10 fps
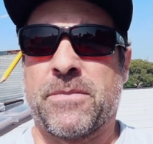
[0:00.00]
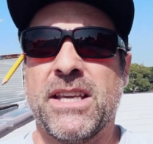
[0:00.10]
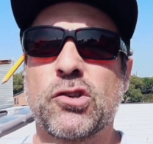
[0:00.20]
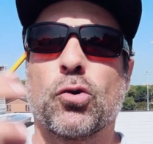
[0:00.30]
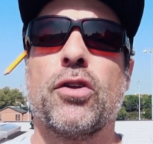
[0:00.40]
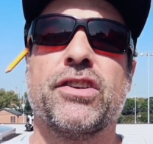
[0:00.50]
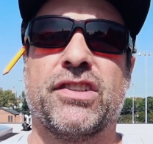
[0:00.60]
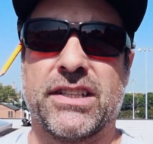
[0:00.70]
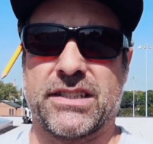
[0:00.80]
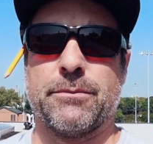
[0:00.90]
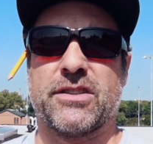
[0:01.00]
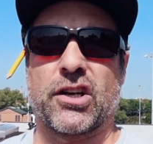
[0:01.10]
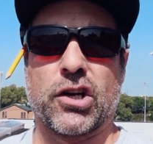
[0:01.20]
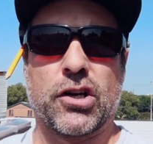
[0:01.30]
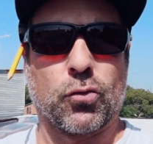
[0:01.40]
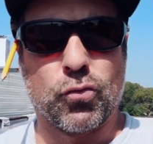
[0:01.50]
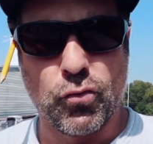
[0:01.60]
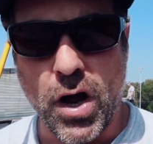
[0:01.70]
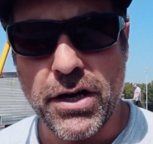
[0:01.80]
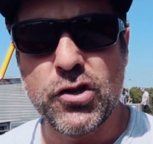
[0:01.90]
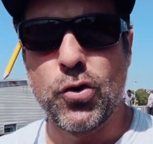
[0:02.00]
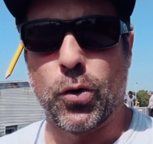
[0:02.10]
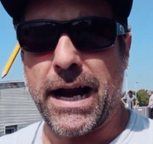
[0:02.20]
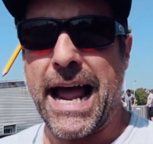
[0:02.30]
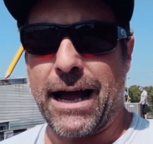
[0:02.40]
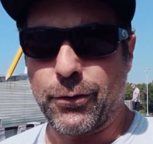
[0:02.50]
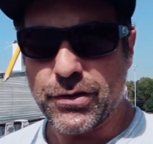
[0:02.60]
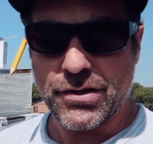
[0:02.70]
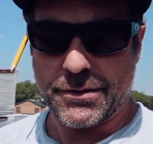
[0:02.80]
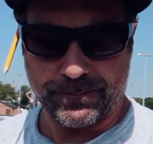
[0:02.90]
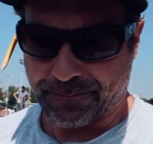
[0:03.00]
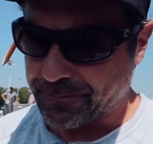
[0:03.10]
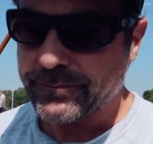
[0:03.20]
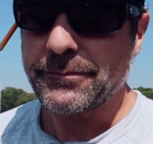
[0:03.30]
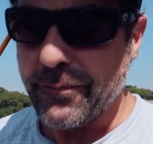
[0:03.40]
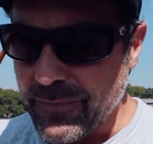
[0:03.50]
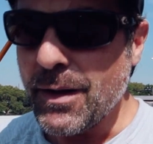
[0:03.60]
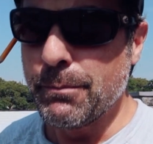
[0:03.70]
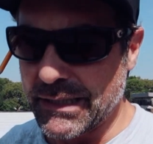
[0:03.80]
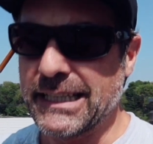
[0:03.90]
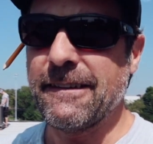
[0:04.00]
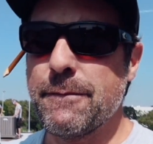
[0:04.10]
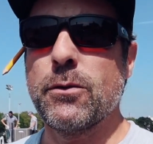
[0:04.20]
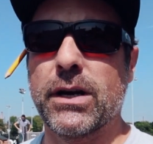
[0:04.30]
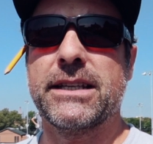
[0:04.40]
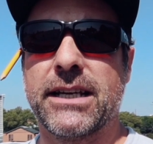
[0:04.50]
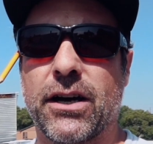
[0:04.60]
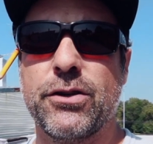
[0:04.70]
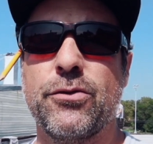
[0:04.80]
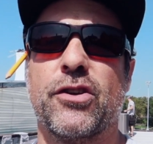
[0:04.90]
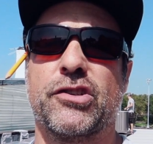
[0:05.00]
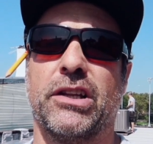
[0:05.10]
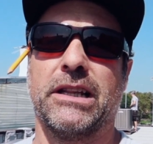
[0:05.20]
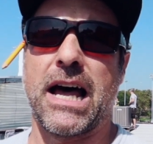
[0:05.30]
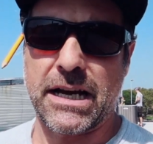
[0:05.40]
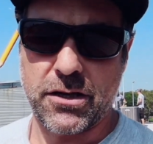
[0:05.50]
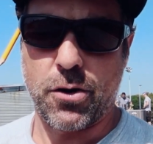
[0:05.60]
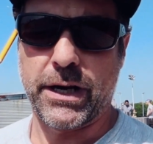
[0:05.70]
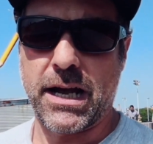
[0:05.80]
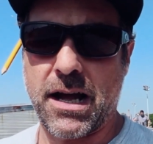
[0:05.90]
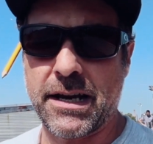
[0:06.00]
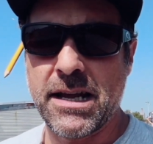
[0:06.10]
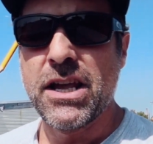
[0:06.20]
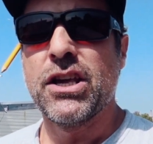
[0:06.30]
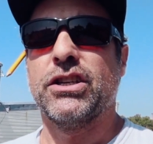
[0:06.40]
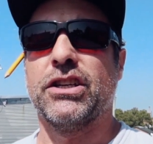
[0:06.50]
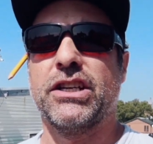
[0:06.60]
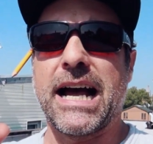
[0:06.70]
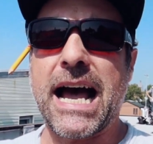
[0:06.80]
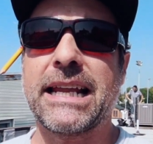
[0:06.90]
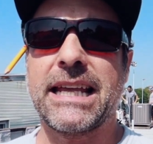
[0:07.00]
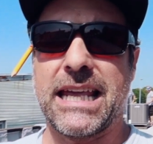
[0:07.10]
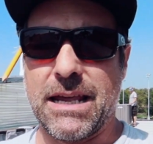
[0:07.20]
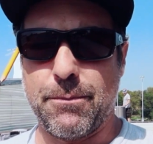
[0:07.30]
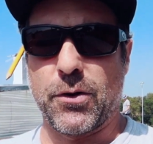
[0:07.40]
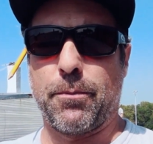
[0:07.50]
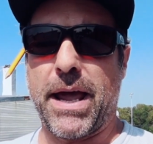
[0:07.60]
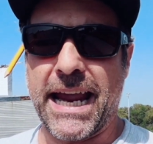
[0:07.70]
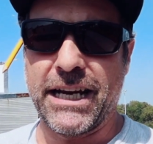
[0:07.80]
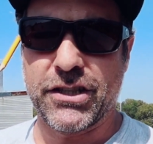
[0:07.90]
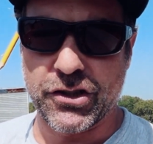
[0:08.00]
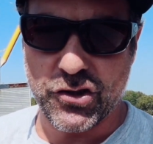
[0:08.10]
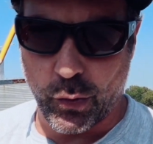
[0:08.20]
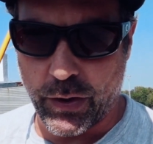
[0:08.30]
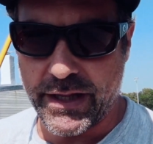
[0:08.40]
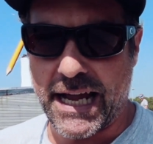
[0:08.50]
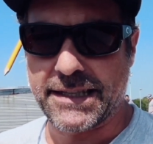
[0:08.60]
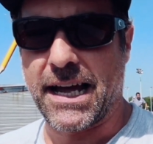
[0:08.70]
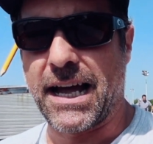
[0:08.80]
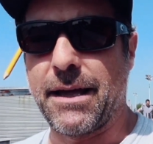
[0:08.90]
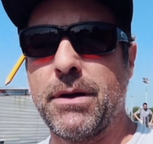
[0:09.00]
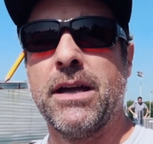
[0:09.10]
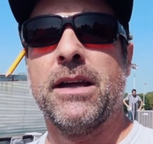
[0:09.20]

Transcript: These are all the systems that are gonna run your house. Believe me when I tell you, there's a lot going on. You gotta keep your patience during that time.